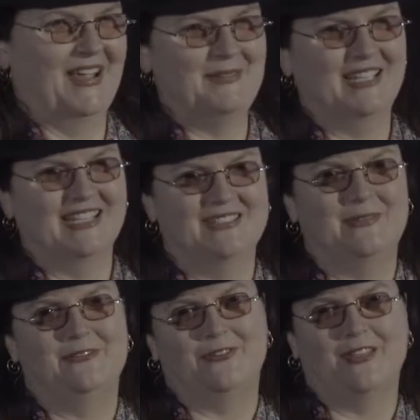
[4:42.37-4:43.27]
Because
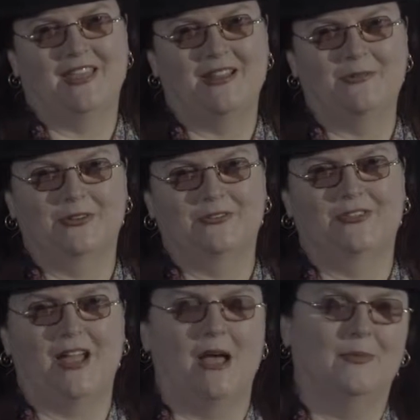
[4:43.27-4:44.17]
before that, I worked
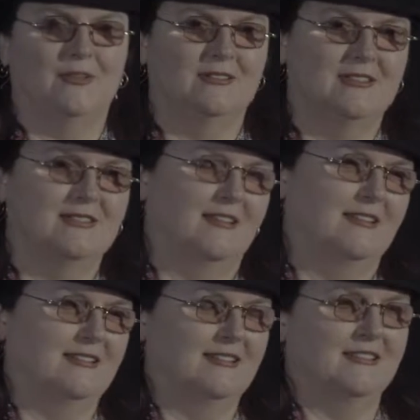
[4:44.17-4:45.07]
for Apple and Sun
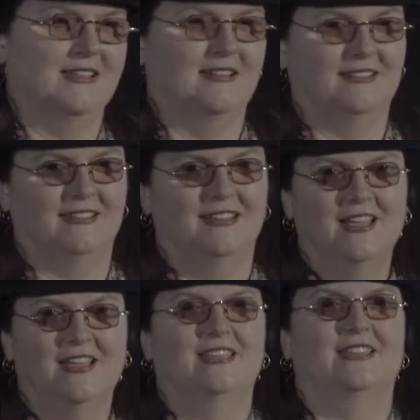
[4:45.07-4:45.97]
and Intel.
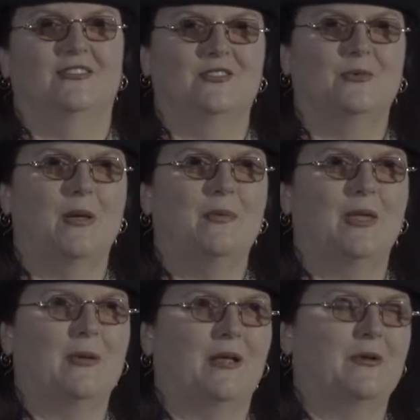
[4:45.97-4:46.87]
And, so why
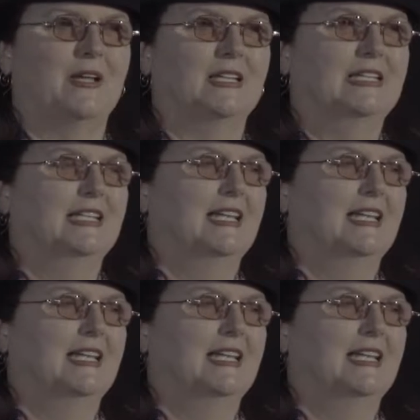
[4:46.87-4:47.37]
PayPal, right?